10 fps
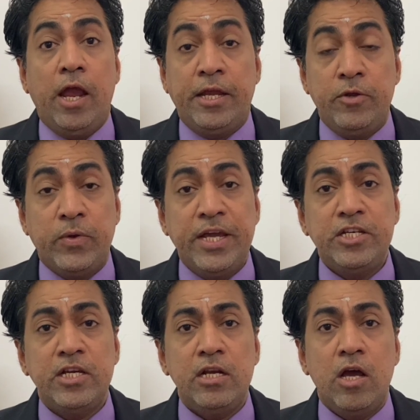
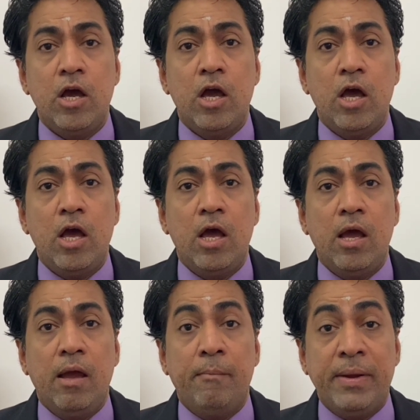education,
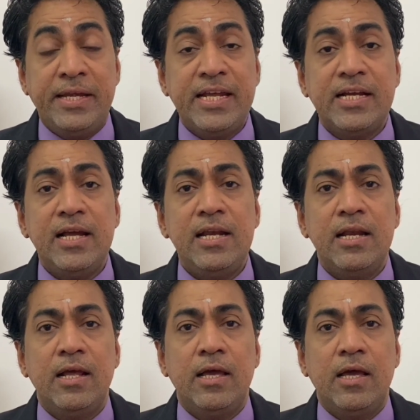medical,